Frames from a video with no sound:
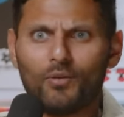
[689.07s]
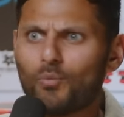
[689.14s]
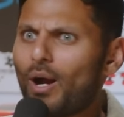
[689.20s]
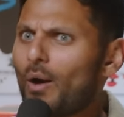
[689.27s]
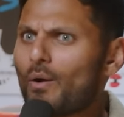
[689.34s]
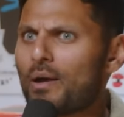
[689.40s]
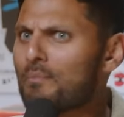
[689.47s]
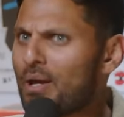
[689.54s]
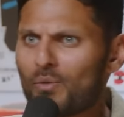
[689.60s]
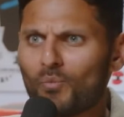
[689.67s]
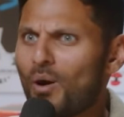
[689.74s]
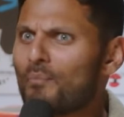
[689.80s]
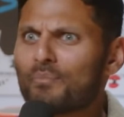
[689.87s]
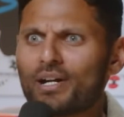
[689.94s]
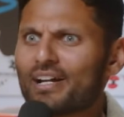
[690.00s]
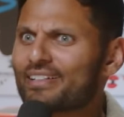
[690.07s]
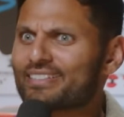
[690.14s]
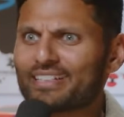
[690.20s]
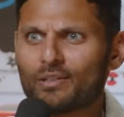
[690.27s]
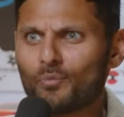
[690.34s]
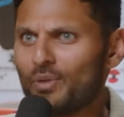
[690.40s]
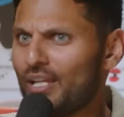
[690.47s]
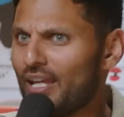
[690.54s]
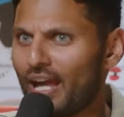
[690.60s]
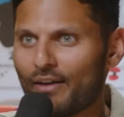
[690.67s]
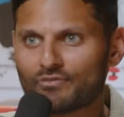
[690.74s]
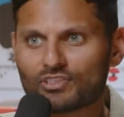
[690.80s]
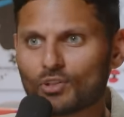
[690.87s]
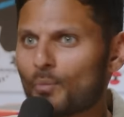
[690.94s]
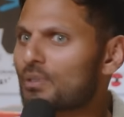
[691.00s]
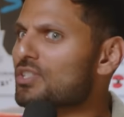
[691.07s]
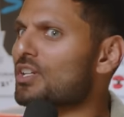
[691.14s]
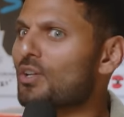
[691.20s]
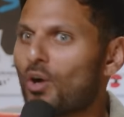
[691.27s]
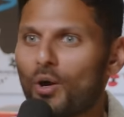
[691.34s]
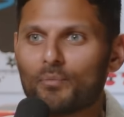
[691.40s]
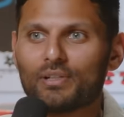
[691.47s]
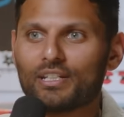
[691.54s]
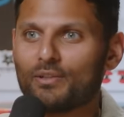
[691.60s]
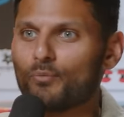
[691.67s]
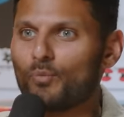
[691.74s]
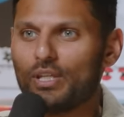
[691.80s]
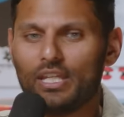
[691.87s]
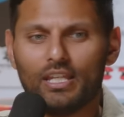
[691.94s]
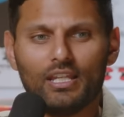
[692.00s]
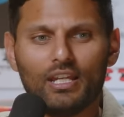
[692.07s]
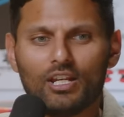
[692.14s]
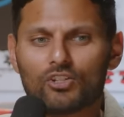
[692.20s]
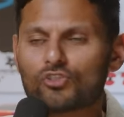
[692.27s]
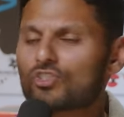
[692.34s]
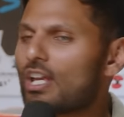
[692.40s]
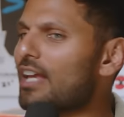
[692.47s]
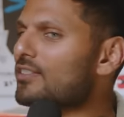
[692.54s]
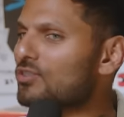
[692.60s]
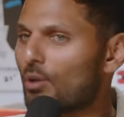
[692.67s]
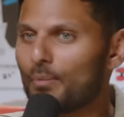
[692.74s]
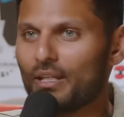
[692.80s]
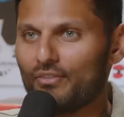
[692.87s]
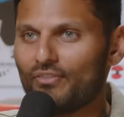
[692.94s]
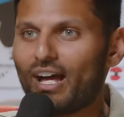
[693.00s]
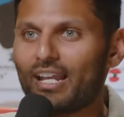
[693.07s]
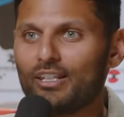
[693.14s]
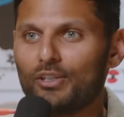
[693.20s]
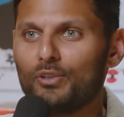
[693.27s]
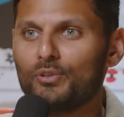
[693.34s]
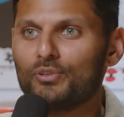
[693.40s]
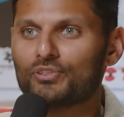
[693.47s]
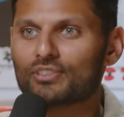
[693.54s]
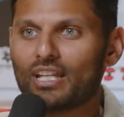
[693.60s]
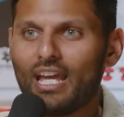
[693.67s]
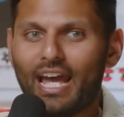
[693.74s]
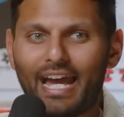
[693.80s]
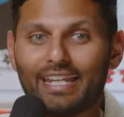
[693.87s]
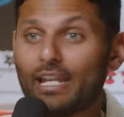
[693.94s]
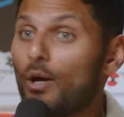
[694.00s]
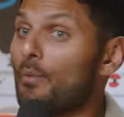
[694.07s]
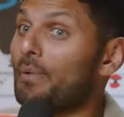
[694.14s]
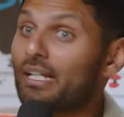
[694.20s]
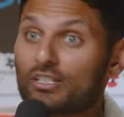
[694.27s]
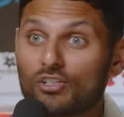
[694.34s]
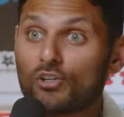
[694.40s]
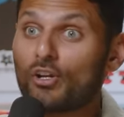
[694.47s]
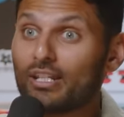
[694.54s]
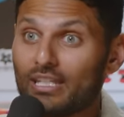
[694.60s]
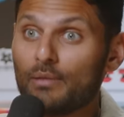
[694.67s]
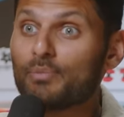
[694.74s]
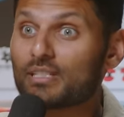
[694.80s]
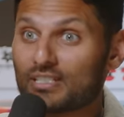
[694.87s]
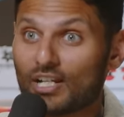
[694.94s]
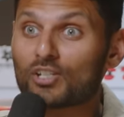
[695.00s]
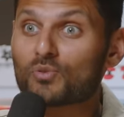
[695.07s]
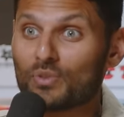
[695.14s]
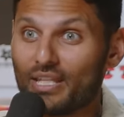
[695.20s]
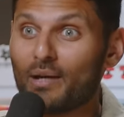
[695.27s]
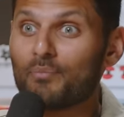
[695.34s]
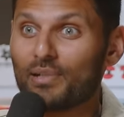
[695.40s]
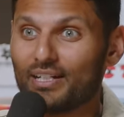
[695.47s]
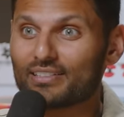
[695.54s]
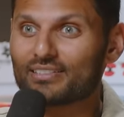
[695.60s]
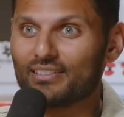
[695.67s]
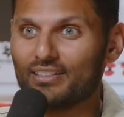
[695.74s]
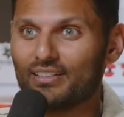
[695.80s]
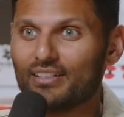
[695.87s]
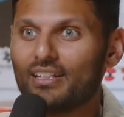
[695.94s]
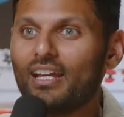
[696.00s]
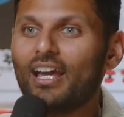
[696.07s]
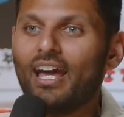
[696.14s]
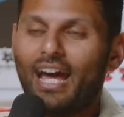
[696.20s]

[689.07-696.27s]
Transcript: wow, I met one person and we have so much in common and we share so many values, and now I'm actually going to keep in touch with that person,